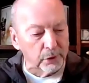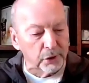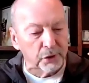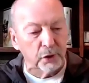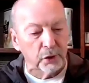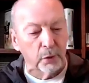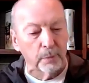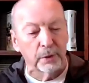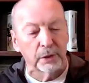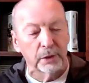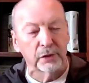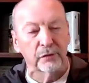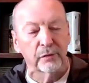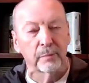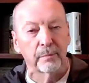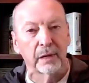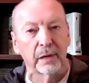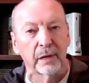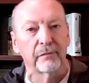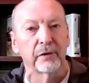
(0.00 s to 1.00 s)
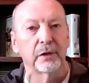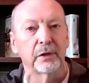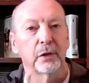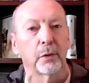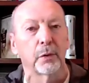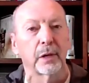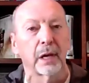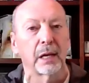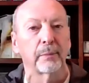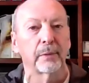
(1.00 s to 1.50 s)
I pulled so much from
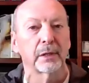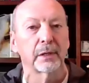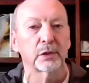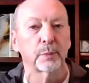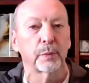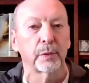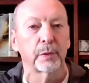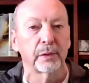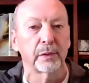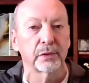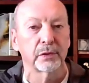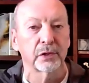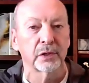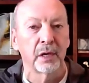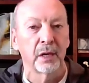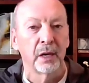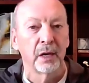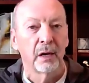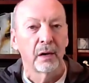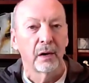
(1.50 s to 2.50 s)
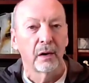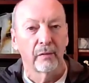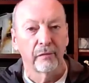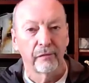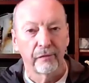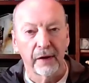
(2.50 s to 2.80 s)
my video game experience